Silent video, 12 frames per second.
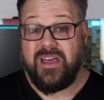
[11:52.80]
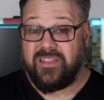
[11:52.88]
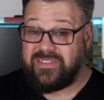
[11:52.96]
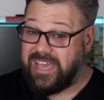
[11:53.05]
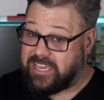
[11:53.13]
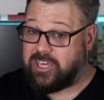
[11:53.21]

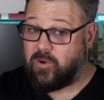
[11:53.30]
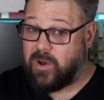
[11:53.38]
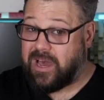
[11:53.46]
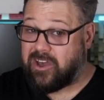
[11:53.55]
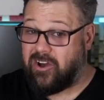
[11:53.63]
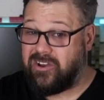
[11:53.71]
That
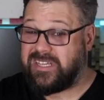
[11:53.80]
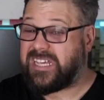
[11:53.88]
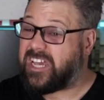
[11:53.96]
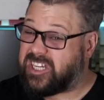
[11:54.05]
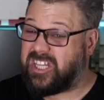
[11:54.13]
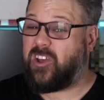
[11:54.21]
QR code is
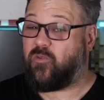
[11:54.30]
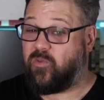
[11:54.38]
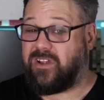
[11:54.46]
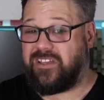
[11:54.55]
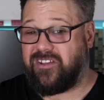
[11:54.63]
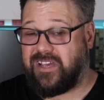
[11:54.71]
actually a
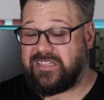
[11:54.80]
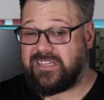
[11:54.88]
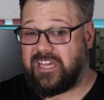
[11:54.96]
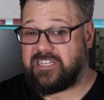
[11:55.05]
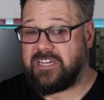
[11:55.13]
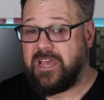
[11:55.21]
really nice
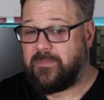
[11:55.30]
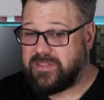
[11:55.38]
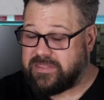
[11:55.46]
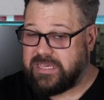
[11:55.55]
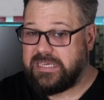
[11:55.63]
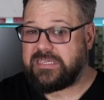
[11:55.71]
touch, but
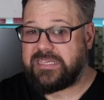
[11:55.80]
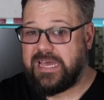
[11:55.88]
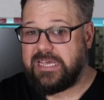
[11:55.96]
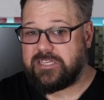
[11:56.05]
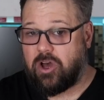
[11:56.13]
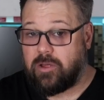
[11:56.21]
these
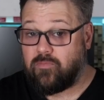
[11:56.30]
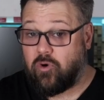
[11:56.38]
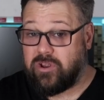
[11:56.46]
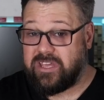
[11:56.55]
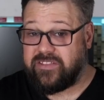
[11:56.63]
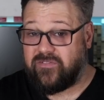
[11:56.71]
days
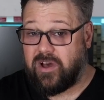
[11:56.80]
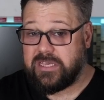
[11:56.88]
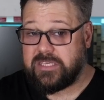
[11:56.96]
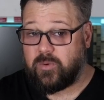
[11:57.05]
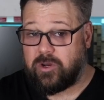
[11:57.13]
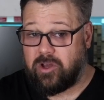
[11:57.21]
onboarding a device
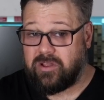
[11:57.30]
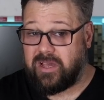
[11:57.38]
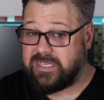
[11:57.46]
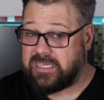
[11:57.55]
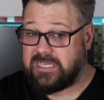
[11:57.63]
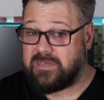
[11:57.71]
to an online
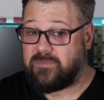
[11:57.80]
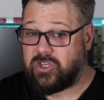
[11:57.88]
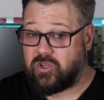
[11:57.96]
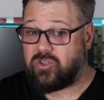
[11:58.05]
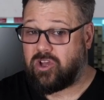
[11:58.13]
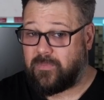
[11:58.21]
system
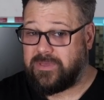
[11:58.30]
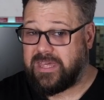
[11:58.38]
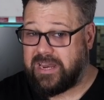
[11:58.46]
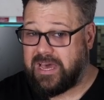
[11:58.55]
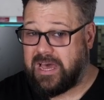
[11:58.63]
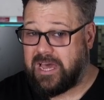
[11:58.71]
should not be
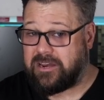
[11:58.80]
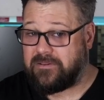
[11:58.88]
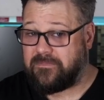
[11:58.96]
that hard.